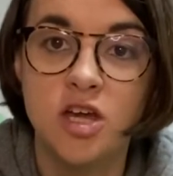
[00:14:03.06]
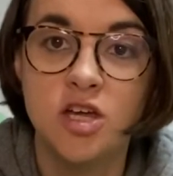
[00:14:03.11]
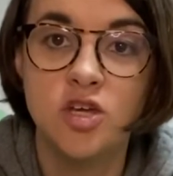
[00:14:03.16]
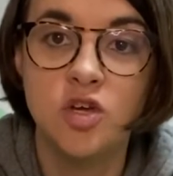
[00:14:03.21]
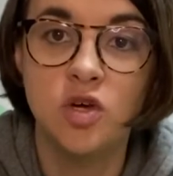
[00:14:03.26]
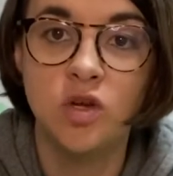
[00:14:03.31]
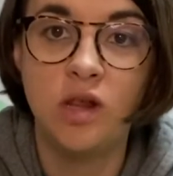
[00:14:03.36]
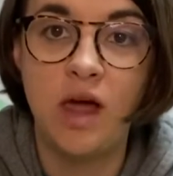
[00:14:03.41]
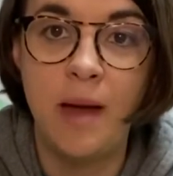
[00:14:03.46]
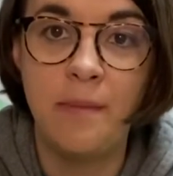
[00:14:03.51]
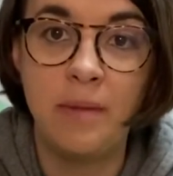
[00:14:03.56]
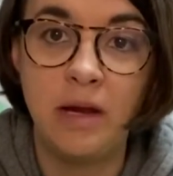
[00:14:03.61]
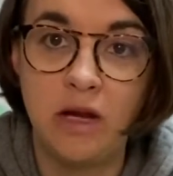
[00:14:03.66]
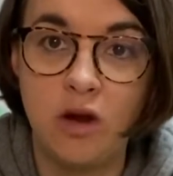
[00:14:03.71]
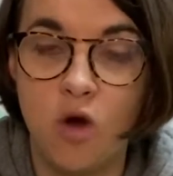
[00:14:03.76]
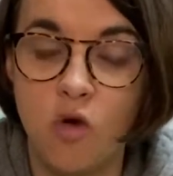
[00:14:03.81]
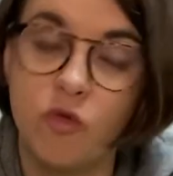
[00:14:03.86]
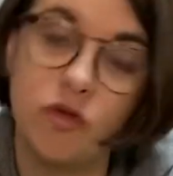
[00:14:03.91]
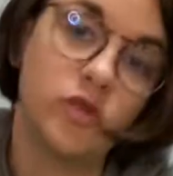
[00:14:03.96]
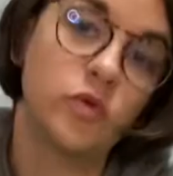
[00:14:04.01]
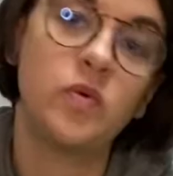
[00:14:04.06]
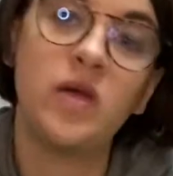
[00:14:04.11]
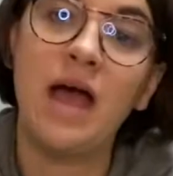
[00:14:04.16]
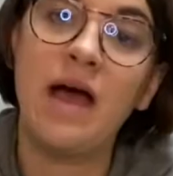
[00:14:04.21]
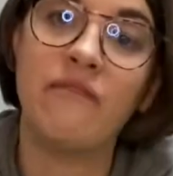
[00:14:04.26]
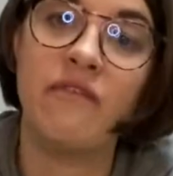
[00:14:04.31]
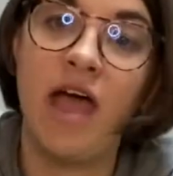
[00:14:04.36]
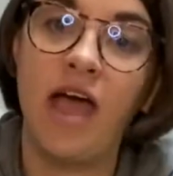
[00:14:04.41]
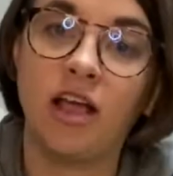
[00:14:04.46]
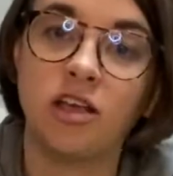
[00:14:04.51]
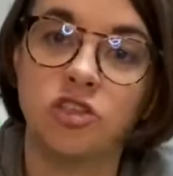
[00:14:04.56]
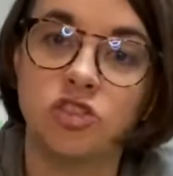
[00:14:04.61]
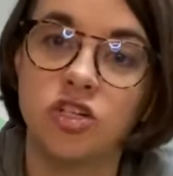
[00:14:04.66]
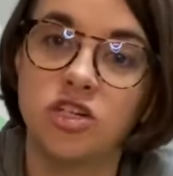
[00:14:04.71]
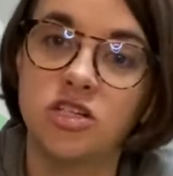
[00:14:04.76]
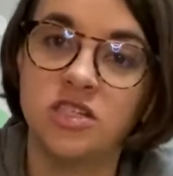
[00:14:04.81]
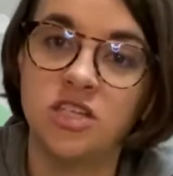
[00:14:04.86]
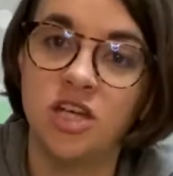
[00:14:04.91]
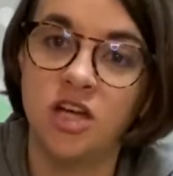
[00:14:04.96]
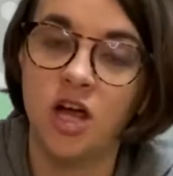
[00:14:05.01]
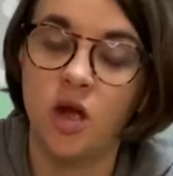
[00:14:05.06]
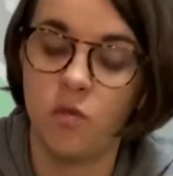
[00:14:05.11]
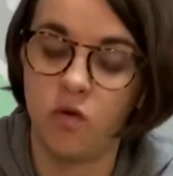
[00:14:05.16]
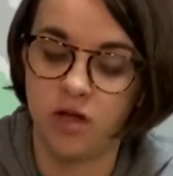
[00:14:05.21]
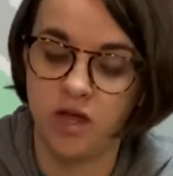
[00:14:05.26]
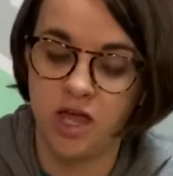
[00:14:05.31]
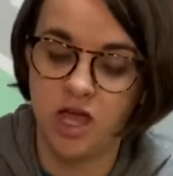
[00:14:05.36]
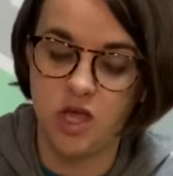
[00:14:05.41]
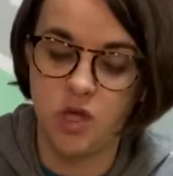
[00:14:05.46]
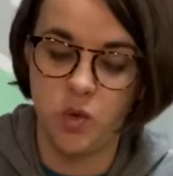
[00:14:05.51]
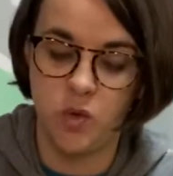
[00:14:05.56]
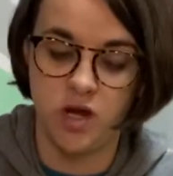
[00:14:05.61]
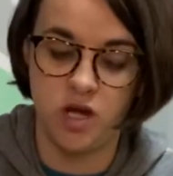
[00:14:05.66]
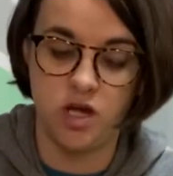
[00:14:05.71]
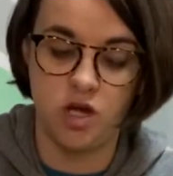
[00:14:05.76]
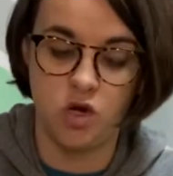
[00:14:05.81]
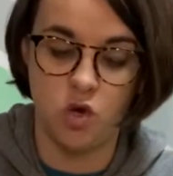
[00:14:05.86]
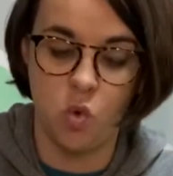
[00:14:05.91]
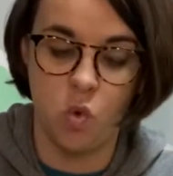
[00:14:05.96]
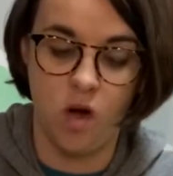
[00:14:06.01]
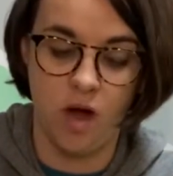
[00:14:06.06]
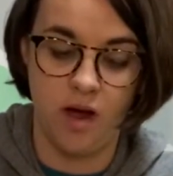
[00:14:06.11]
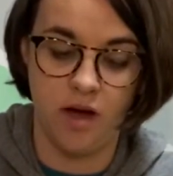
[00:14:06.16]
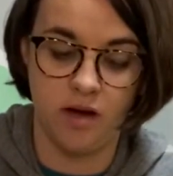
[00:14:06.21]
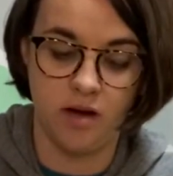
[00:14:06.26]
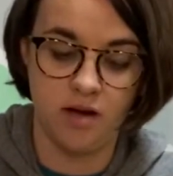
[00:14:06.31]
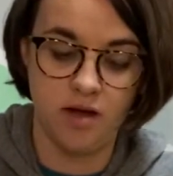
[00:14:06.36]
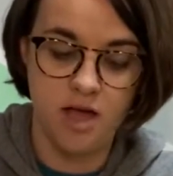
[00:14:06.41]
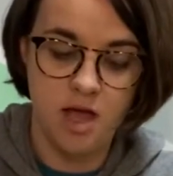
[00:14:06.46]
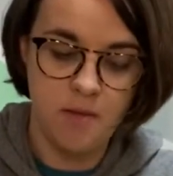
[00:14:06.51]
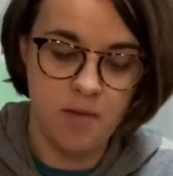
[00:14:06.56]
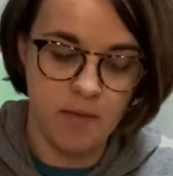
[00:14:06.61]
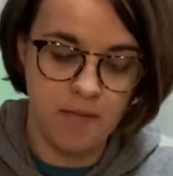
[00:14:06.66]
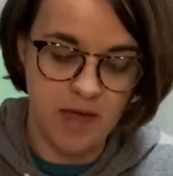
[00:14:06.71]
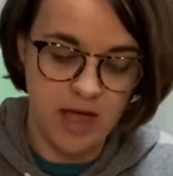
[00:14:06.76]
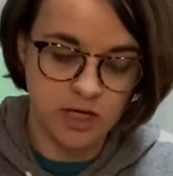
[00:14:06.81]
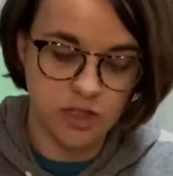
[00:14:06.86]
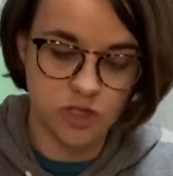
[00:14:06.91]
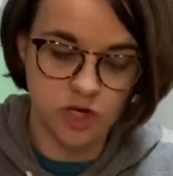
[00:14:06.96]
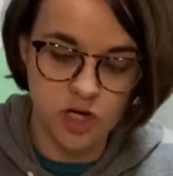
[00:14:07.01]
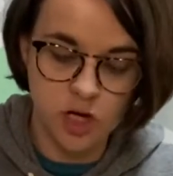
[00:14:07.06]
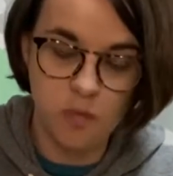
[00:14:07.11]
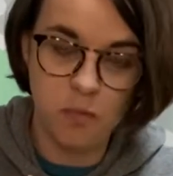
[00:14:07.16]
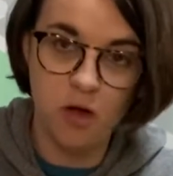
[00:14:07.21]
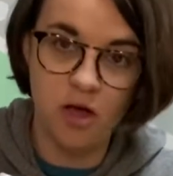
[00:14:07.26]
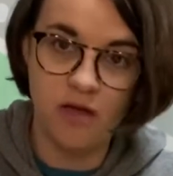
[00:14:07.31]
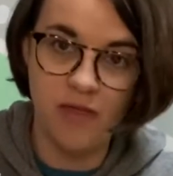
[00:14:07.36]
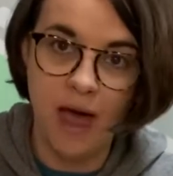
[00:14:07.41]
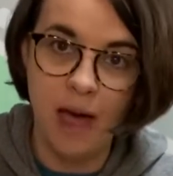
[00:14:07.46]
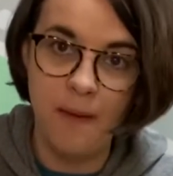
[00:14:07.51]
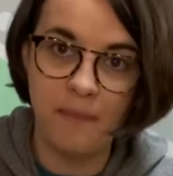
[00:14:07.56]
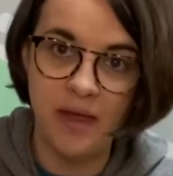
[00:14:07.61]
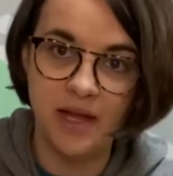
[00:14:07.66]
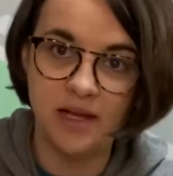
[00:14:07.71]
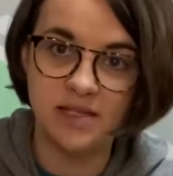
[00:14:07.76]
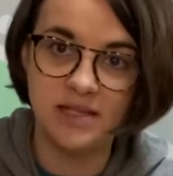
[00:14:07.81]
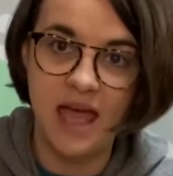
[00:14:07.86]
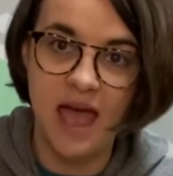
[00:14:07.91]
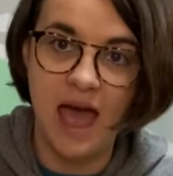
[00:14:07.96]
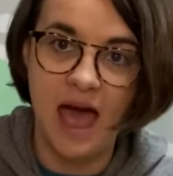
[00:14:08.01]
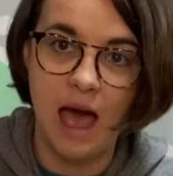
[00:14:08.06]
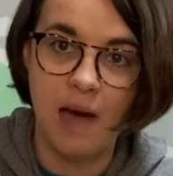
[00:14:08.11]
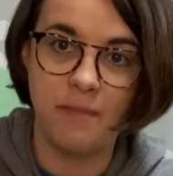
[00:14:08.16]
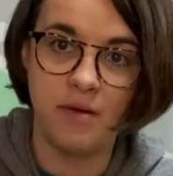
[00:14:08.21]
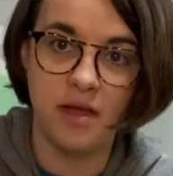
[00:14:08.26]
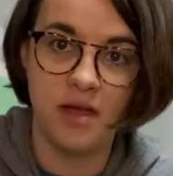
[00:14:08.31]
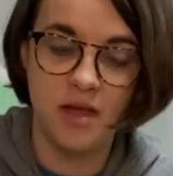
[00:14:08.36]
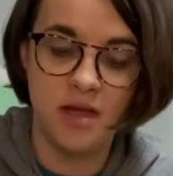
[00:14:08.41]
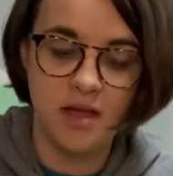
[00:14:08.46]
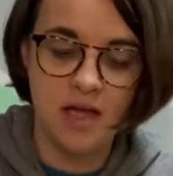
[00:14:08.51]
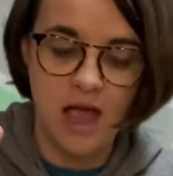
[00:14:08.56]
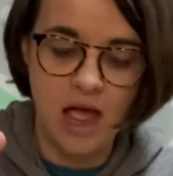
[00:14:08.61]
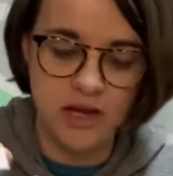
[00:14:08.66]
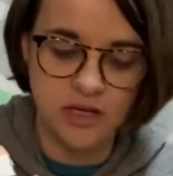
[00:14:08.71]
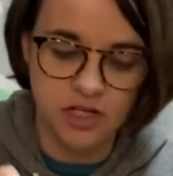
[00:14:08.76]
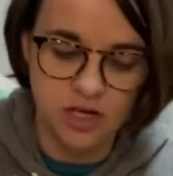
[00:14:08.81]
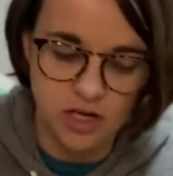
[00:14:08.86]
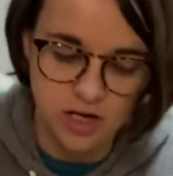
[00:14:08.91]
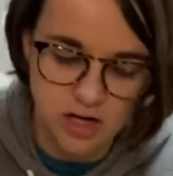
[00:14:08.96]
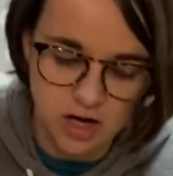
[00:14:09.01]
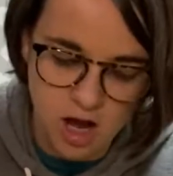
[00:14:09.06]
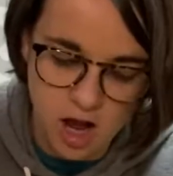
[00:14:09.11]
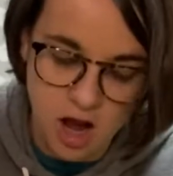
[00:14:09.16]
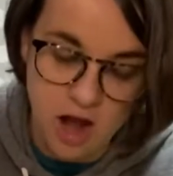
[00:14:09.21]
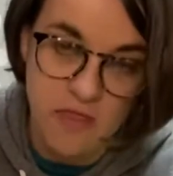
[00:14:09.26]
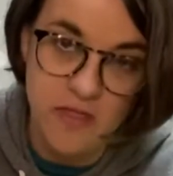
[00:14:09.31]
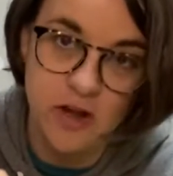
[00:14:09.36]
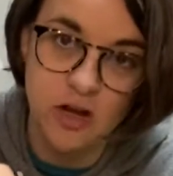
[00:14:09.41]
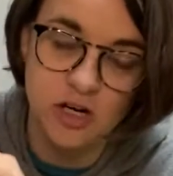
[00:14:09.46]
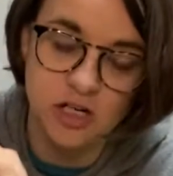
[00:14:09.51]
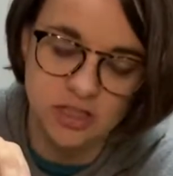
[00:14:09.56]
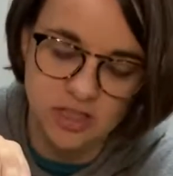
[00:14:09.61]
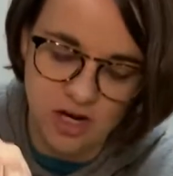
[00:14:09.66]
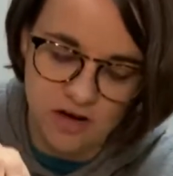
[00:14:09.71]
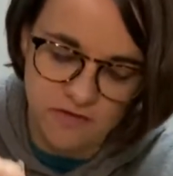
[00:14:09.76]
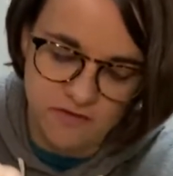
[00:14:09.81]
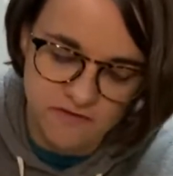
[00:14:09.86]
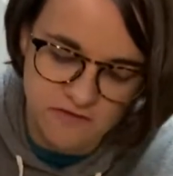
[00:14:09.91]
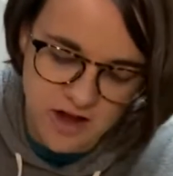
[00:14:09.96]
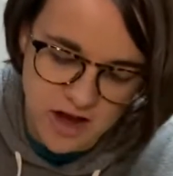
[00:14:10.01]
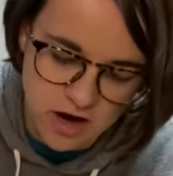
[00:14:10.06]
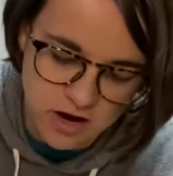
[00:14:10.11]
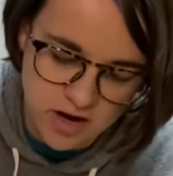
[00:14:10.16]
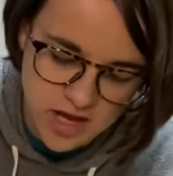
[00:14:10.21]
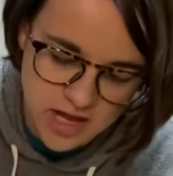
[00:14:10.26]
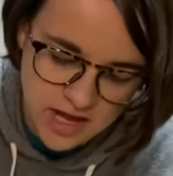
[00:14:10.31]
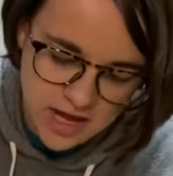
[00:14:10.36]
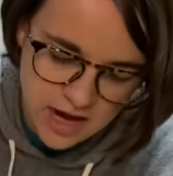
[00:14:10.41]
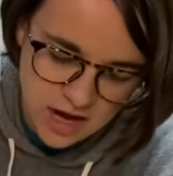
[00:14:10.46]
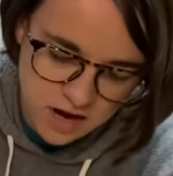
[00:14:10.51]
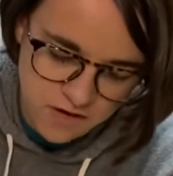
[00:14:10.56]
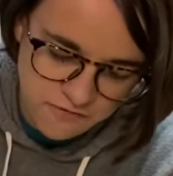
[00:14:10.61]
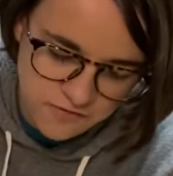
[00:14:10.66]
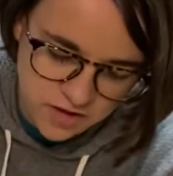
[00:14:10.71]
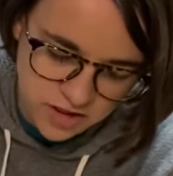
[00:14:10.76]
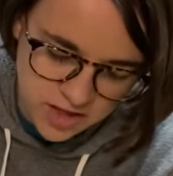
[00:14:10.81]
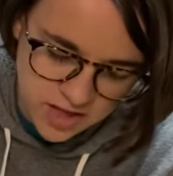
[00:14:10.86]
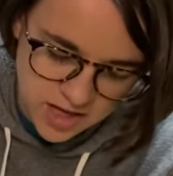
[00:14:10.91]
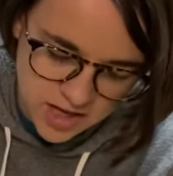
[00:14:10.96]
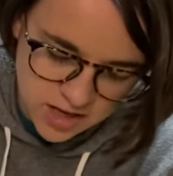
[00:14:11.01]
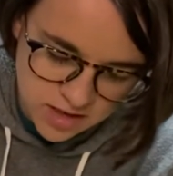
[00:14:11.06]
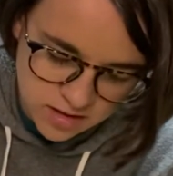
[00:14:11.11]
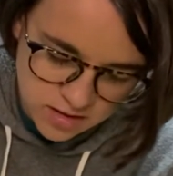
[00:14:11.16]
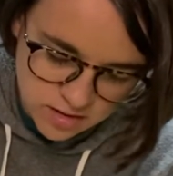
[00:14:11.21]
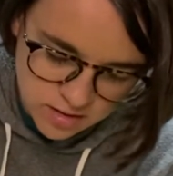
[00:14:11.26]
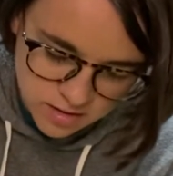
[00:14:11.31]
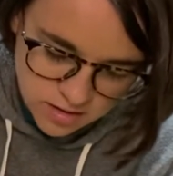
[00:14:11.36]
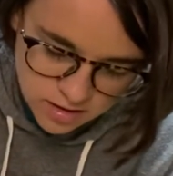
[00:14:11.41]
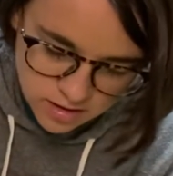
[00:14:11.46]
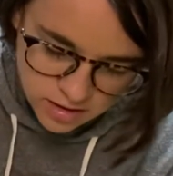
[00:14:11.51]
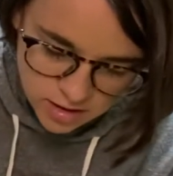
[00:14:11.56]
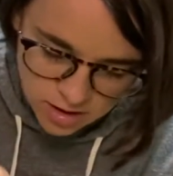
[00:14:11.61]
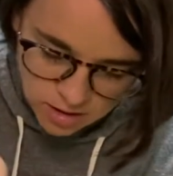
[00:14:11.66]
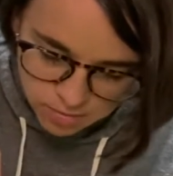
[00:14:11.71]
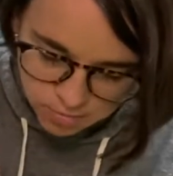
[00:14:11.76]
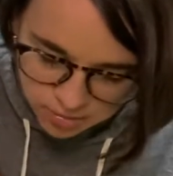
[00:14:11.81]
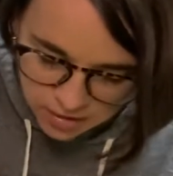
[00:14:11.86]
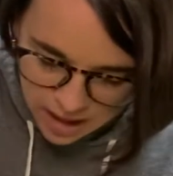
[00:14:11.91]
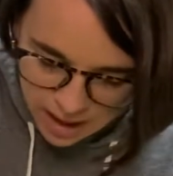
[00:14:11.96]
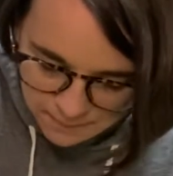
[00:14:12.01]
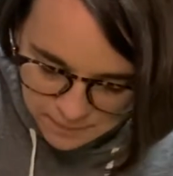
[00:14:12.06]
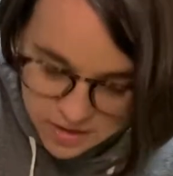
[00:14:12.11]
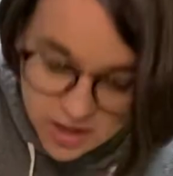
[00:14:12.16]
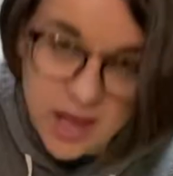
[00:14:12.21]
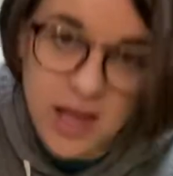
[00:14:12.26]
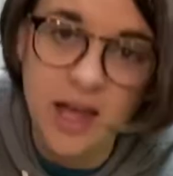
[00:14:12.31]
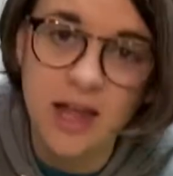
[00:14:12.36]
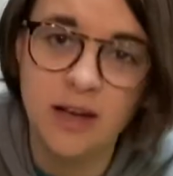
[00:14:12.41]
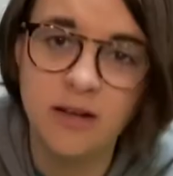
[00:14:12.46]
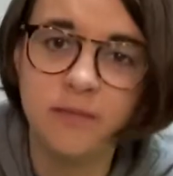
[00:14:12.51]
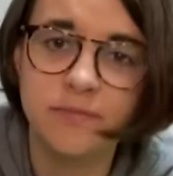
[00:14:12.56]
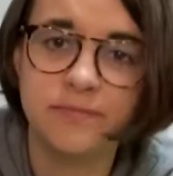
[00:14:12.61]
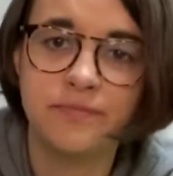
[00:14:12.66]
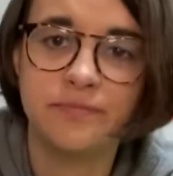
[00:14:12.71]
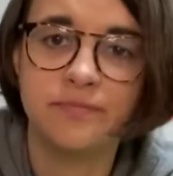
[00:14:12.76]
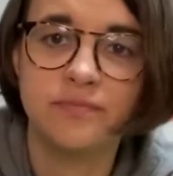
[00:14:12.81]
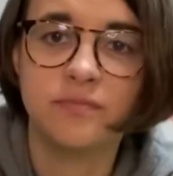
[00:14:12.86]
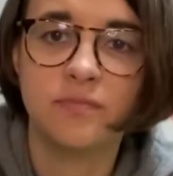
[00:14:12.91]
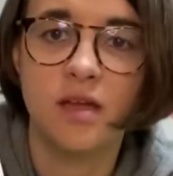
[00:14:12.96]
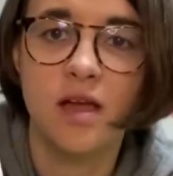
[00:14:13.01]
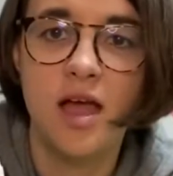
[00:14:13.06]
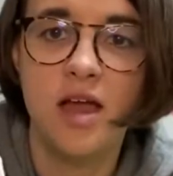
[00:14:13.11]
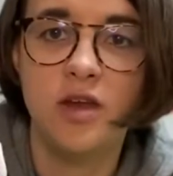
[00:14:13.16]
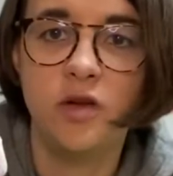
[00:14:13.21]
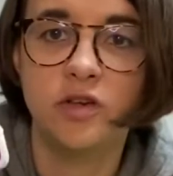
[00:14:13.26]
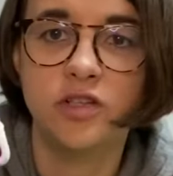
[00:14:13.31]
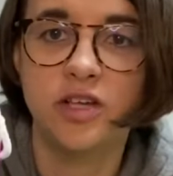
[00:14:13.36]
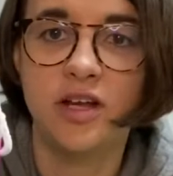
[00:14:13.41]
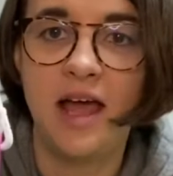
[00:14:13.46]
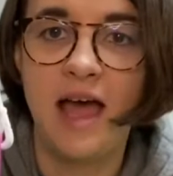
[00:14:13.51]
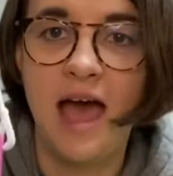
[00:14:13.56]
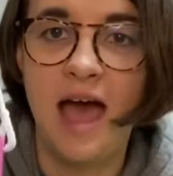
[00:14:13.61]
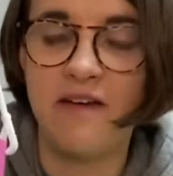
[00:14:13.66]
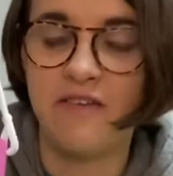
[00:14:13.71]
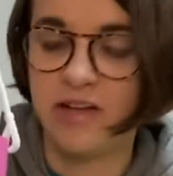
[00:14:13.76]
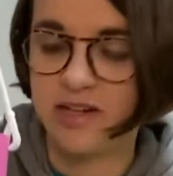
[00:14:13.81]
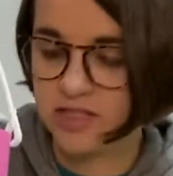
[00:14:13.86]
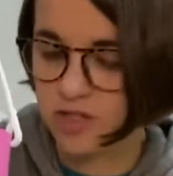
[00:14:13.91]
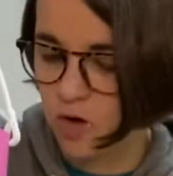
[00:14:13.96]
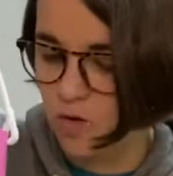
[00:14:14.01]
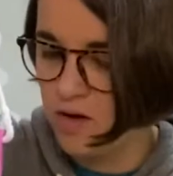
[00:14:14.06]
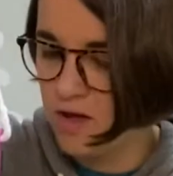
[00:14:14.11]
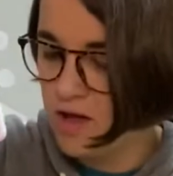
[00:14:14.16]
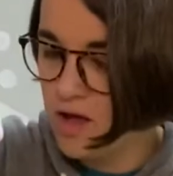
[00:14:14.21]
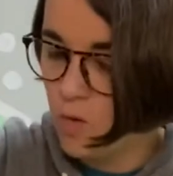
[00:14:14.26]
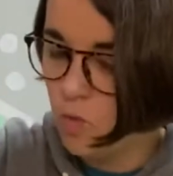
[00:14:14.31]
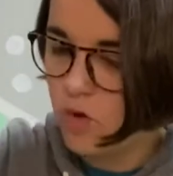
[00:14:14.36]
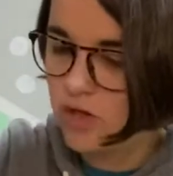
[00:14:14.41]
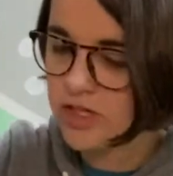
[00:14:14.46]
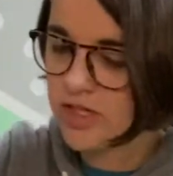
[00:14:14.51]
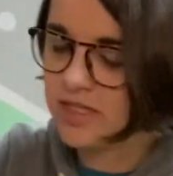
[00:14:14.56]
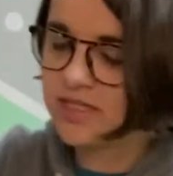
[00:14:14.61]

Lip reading: you let me know, because we have extras here and we'll get you a new one. But make sure you pull that pink tab and turn it on. And then you're just gonna very carefully plop it in, and you should have it. So we'll just